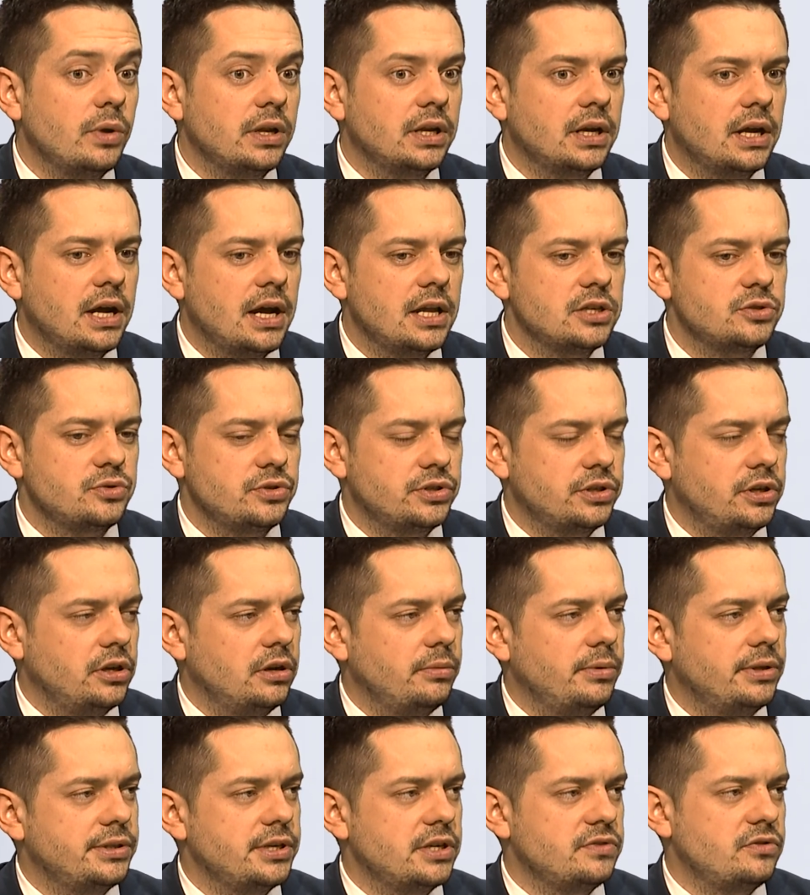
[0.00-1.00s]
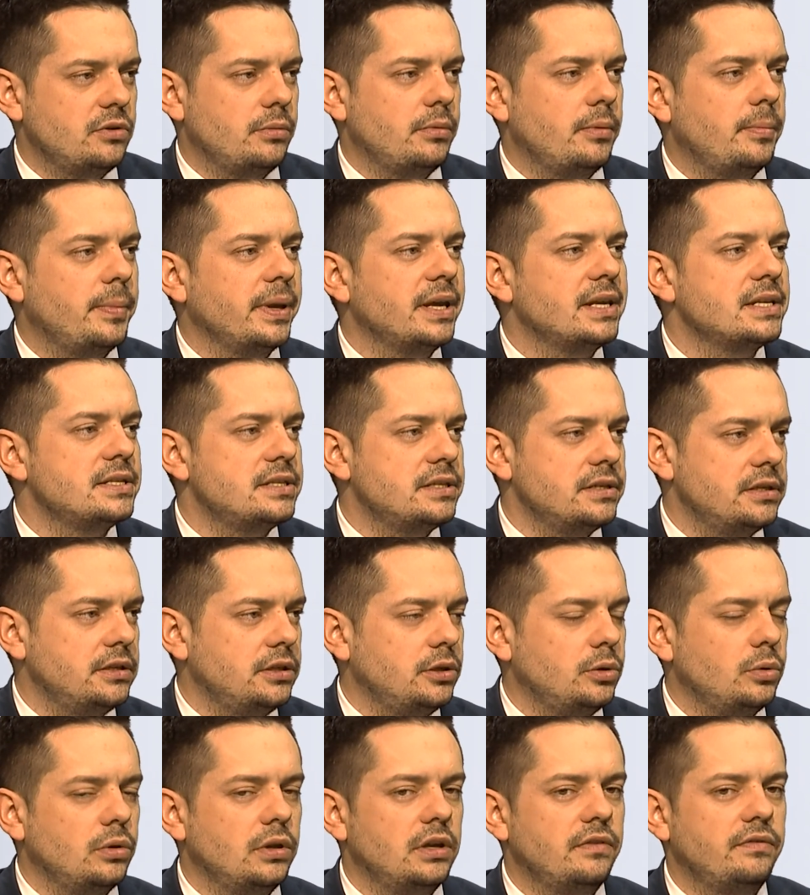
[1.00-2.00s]
100 kilometers from a big
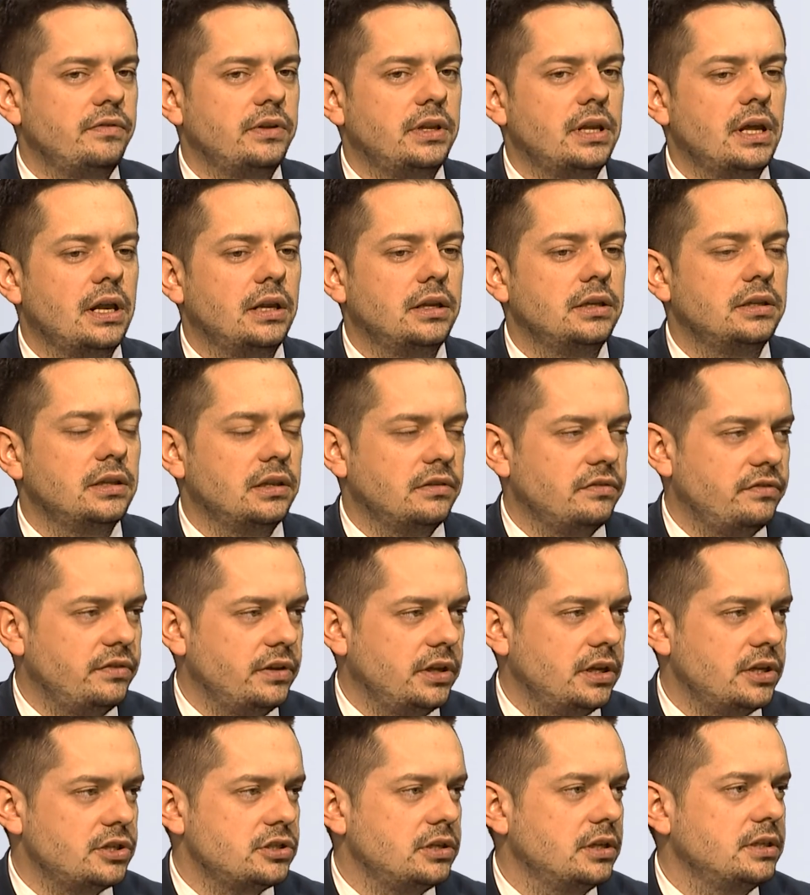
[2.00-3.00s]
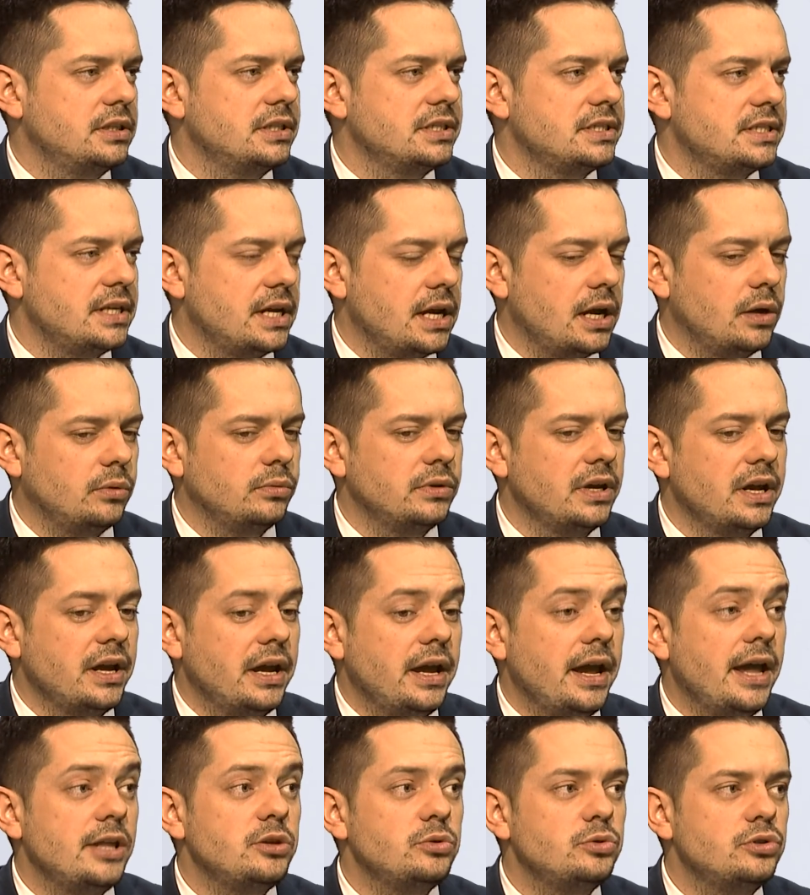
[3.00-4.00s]
city, you live in a little village, little town,
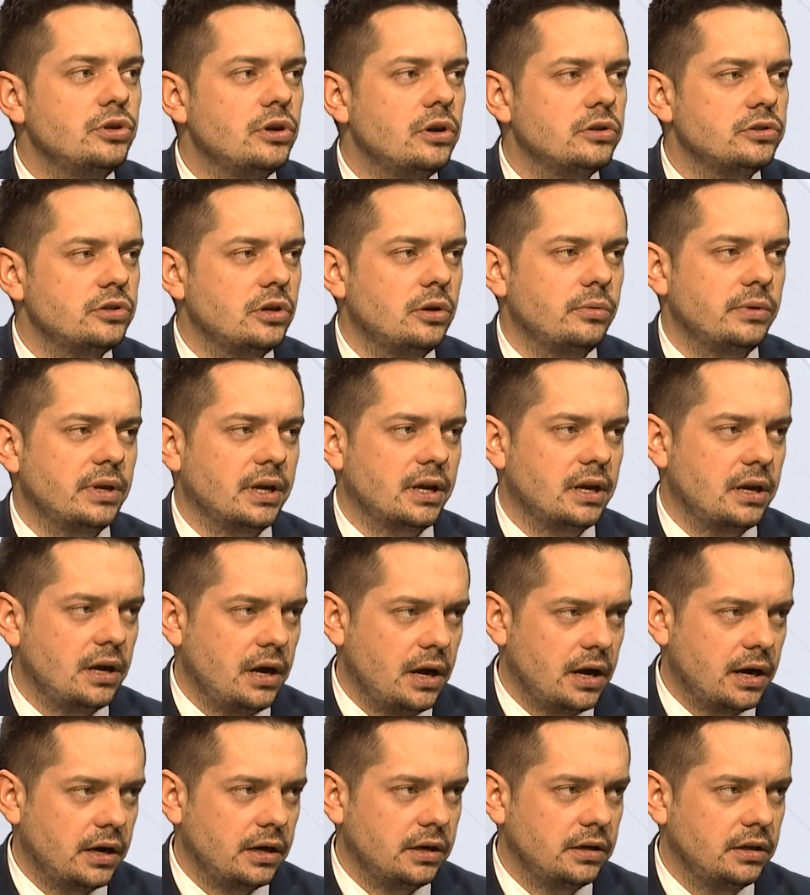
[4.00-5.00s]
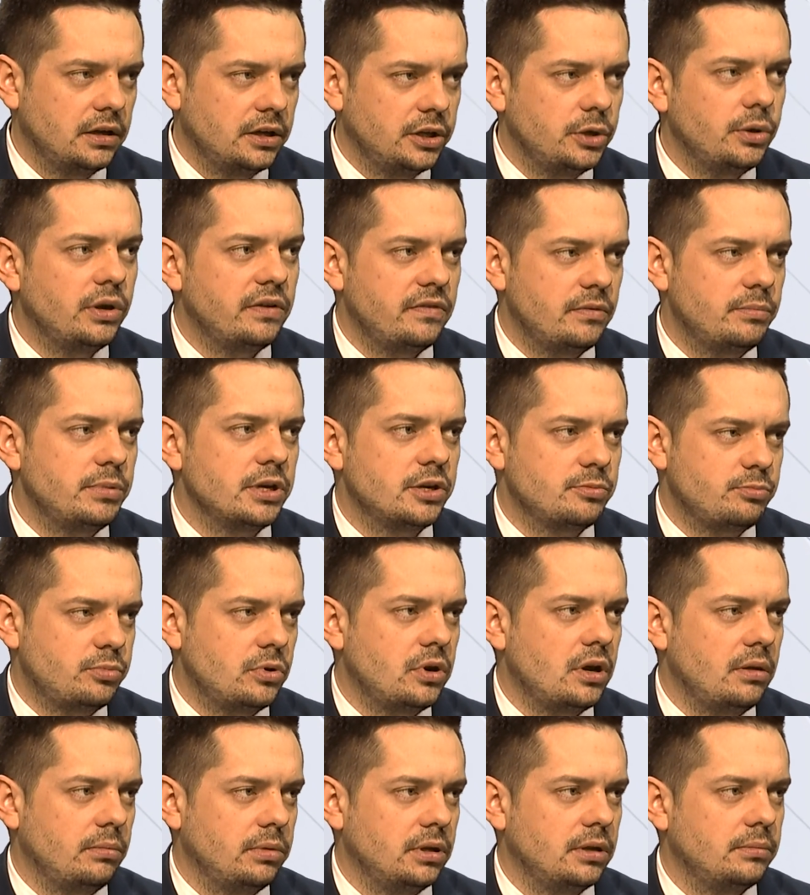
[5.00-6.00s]
and you don't own a car, you have a big
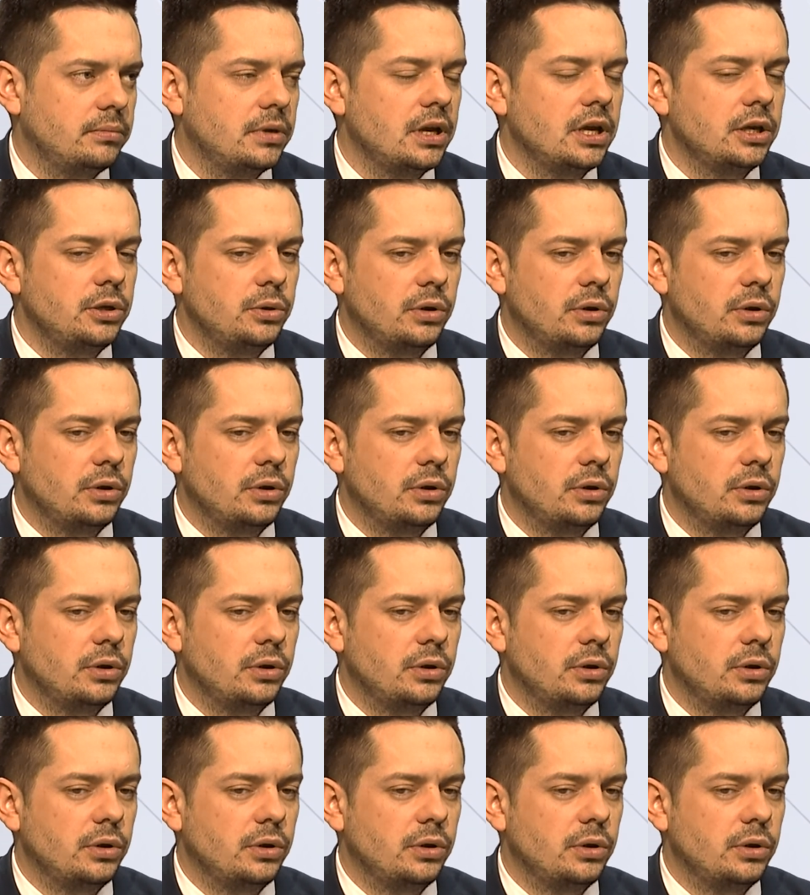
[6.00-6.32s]
problem.